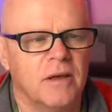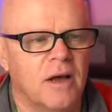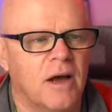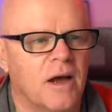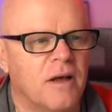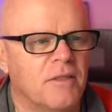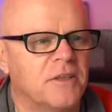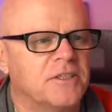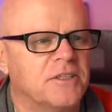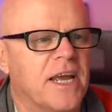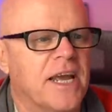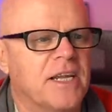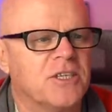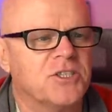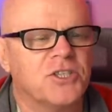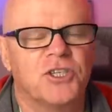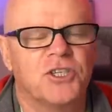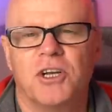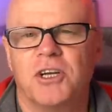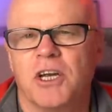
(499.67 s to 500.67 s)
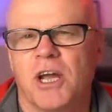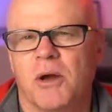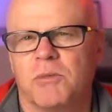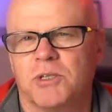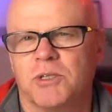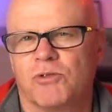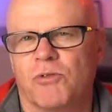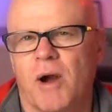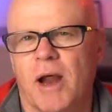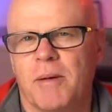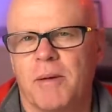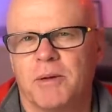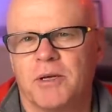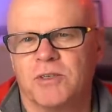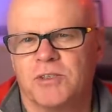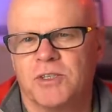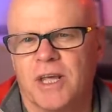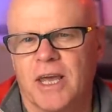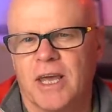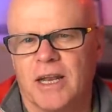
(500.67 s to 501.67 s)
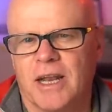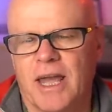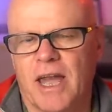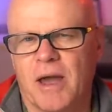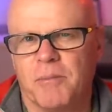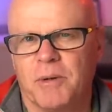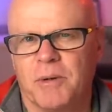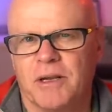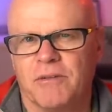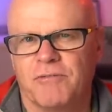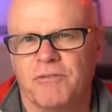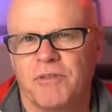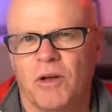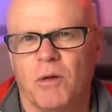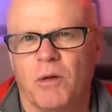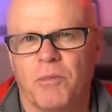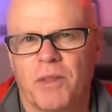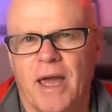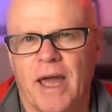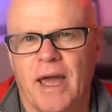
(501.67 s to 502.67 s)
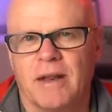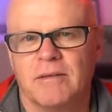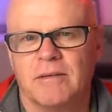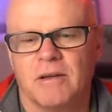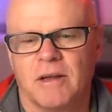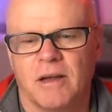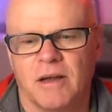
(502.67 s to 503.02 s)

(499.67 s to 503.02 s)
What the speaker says: The dance studio was great because they allowed me to film that